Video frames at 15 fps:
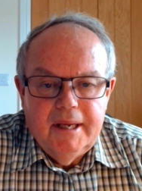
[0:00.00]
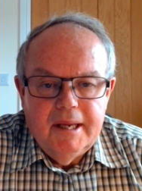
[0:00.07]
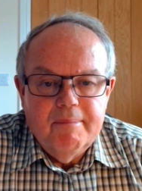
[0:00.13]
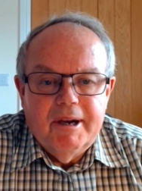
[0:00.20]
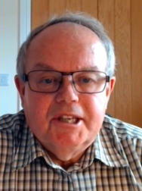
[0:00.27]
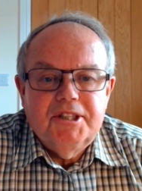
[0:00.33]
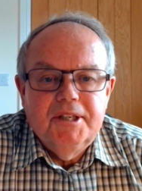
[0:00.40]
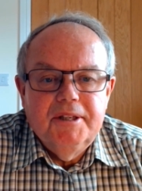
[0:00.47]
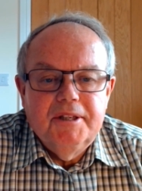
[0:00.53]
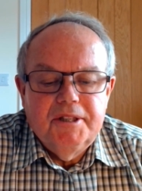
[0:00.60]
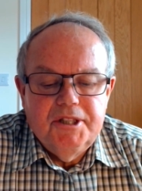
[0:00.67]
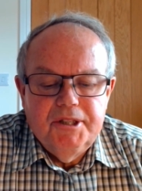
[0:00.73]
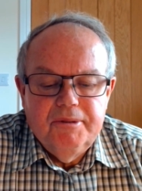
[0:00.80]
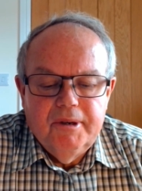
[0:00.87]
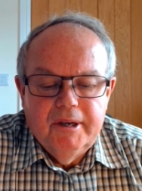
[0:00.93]
Imagine
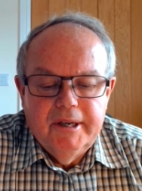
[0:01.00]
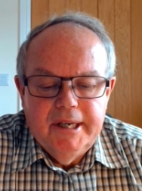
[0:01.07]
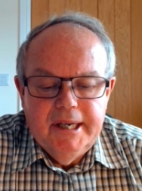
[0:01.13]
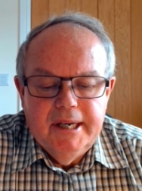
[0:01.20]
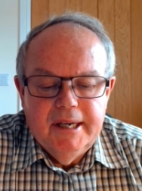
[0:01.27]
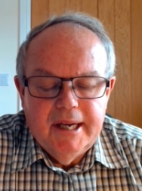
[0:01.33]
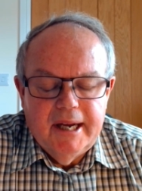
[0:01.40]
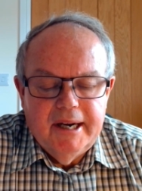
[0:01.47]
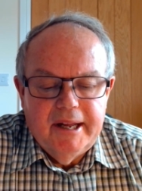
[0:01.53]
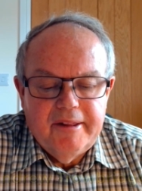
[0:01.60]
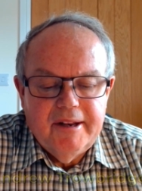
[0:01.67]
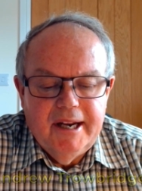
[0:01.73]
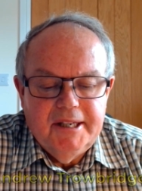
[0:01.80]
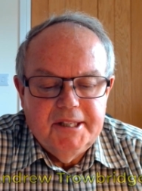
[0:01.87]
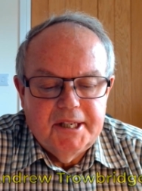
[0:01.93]
that you are in an
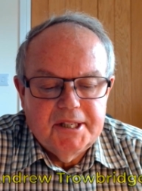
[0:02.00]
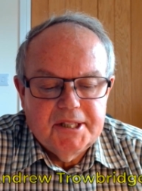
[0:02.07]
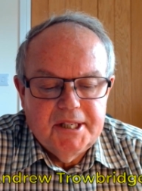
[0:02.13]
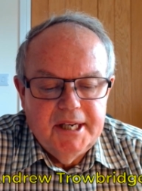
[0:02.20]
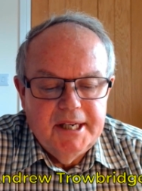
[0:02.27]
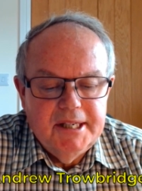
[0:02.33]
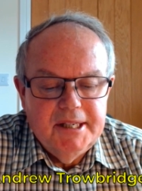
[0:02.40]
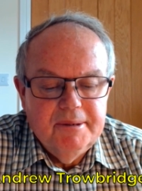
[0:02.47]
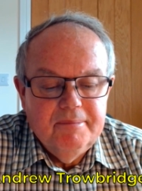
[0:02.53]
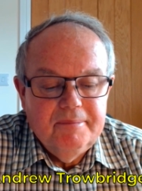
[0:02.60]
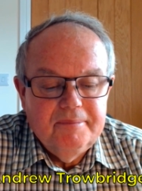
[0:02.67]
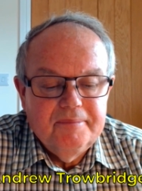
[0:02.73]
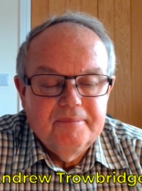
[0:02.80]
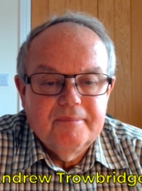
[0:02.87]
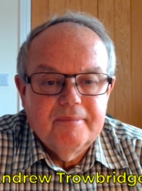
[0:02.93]
athletics
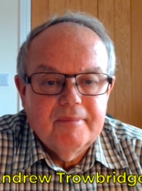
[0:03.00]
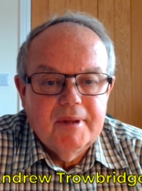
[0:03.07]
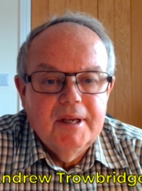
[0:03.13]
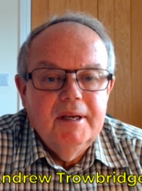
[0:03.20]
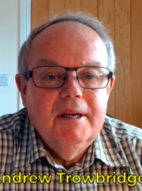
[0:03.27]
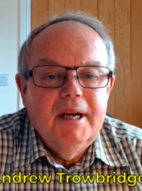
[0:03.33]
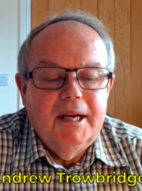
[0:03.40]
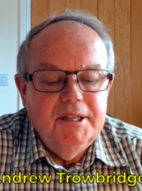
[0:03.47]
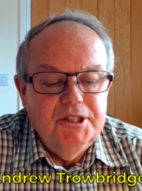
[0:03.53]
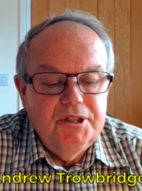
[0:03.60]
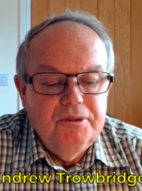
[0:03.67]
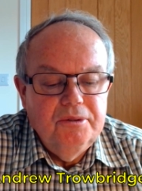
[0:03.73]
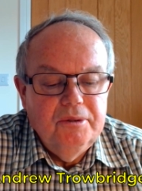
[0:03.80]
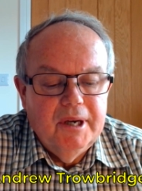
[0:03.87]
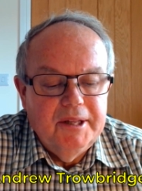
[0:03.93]
stadium and
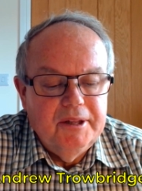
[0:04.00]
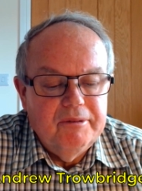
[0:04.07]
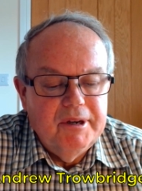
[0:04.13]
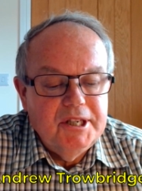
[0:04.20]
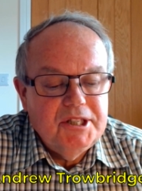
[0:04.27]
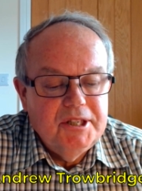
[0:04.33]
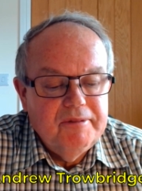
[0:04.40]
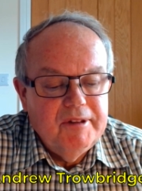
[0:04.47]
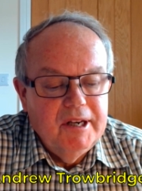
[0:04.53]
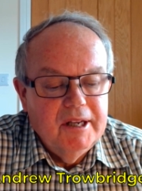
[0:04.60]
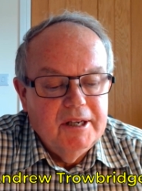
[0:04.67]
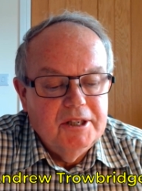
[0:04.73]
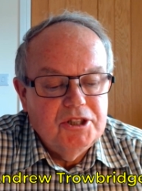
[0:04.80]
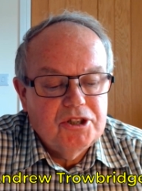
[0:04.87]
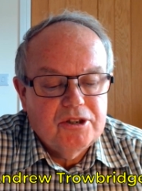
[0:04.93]
you and the rest of the
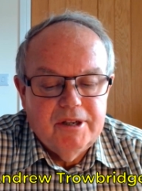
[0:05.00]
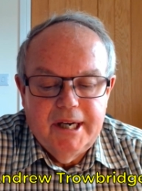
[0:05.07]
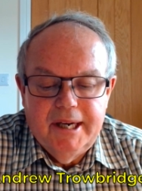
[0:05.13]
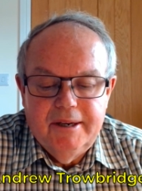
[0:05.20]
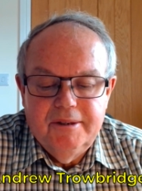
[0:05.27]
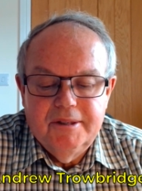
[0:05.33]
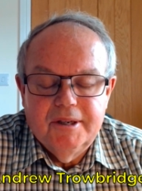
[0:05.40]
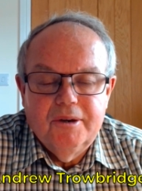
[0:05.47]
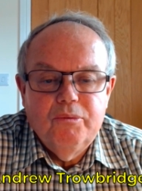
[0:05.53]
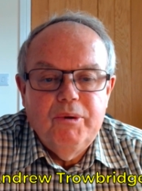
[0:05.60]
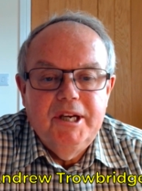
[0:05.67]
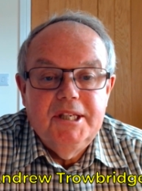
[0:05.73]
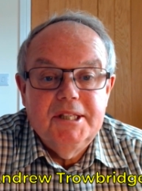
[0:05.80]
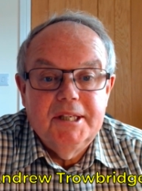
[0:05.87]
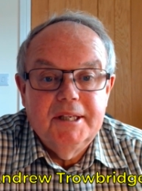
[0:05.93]
large crowd are
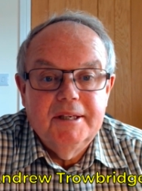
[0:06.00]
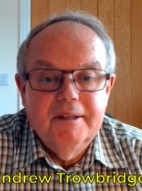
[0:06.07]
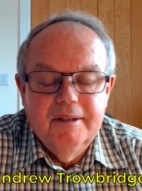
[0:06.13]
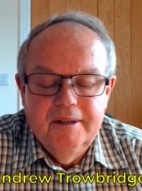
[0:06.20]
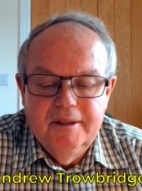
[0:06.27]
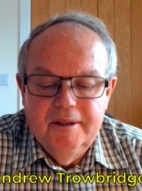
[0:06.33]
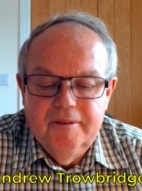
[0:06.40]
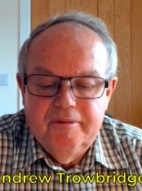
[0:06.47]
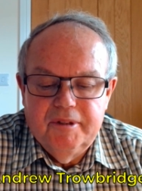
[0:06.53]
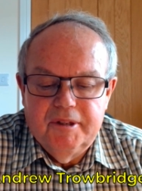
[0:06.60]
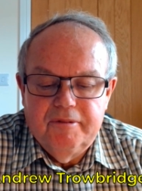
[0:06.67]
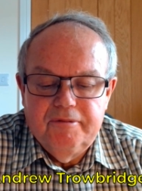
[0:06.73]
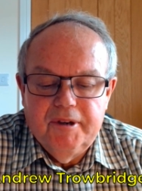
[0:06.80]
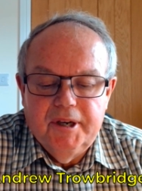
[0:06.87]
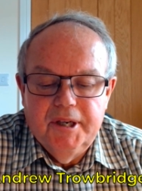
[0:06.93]
waiting for the
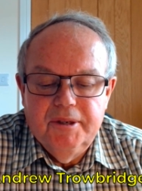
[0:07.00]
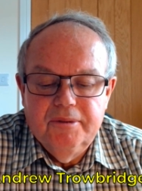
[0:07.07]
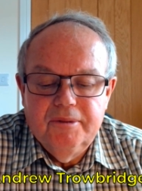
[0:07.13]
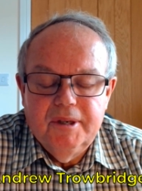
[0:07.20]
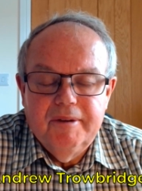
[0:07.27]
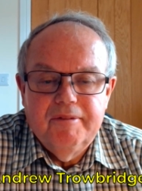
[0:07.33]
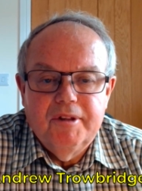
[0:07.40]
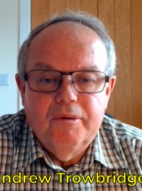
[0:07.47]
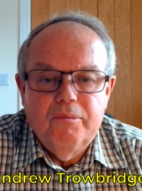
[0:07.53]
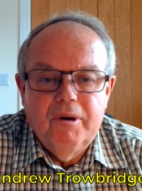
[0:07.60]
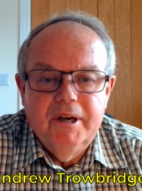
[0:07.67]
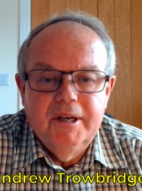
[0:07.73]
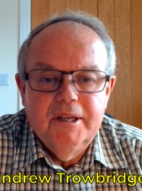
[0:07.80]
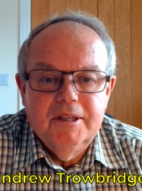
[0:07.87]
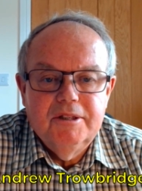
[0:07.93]
final of the
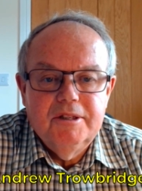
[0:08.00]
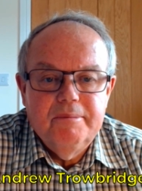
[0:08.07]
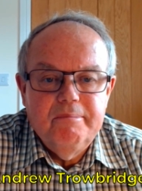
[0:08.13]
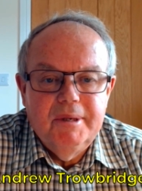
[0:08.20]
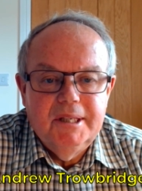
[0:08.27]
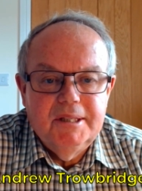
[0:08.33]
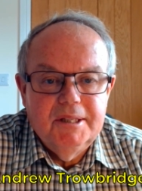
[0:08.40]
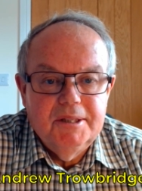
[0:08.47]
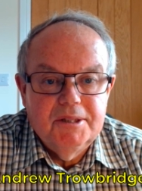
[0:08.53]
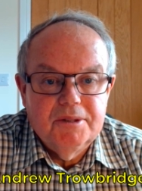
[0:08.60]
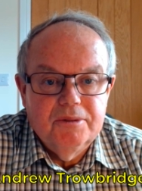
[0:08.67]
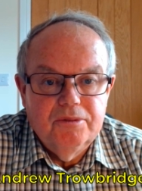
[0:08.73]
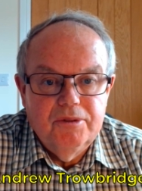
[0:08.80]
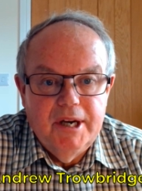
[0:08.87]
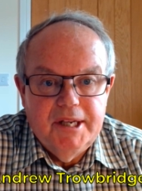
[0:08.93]
100 metres
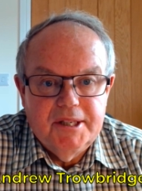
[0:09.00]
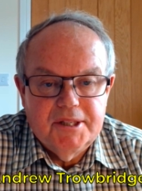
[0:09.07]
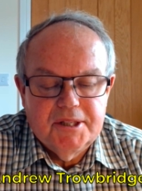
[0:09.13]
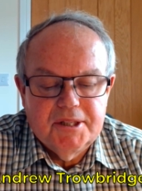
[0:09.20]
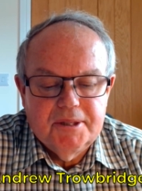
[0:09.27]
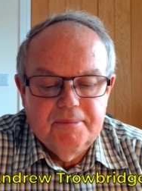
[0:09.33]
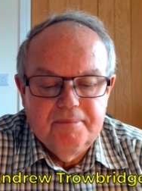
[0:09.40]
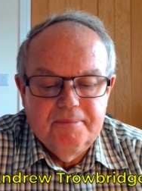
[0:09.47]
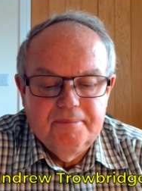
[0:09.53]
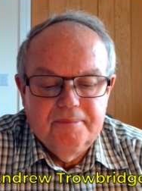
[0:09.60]
race.